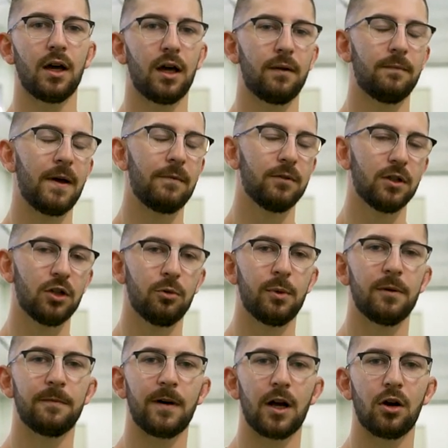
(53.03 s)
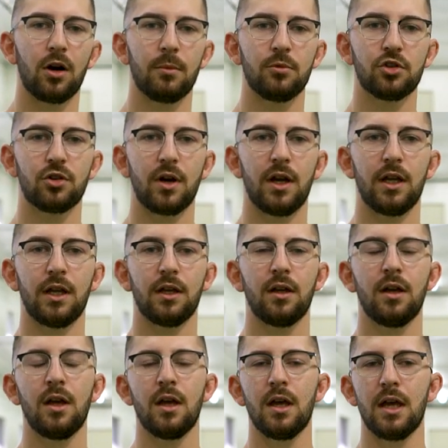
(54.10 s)
I have a little bit of firearms training,
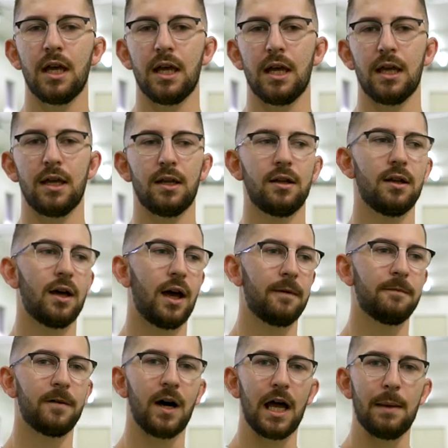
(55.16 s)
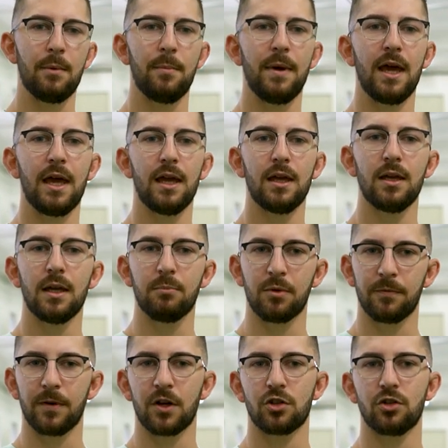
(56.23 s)
and I fought MMA and
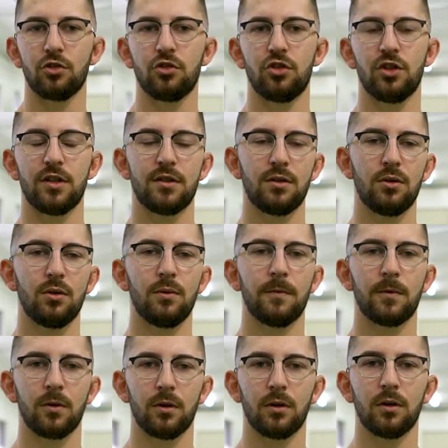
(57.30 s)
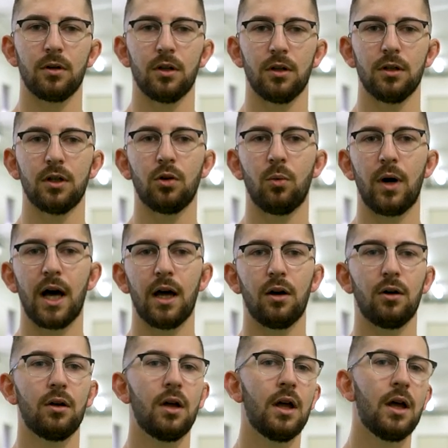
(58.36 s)
professional Jiu-Jitsu for a little
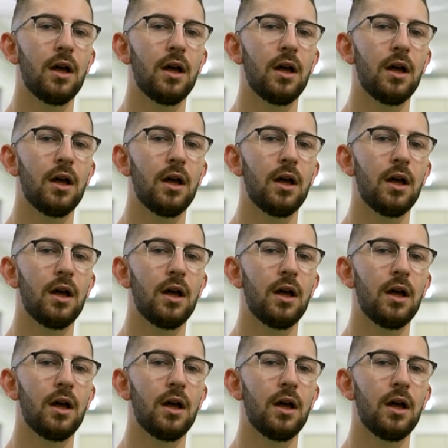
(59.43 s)
while.